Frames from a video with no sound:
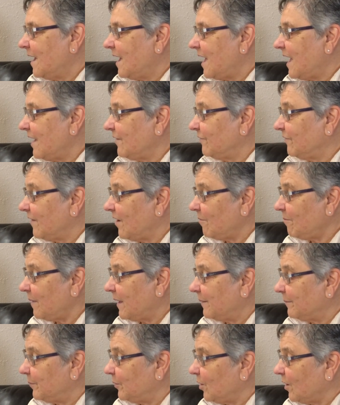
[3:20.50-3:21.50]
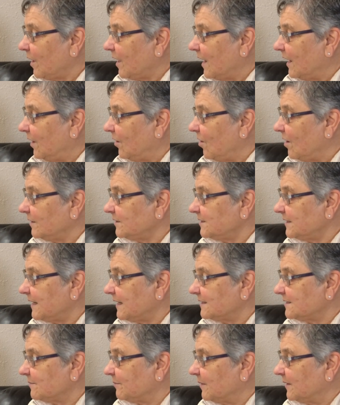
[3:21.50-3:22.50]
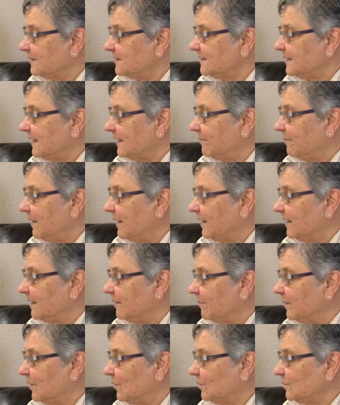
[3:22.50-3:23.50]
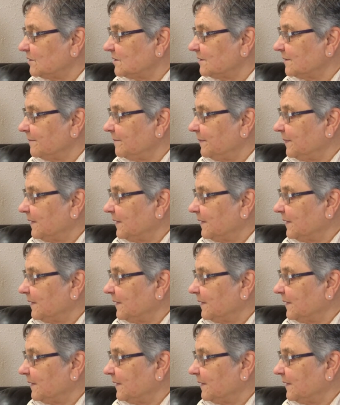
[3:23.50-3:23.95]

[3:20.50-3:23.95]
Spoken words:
I found my book I lost last month, said Mandy Mouse.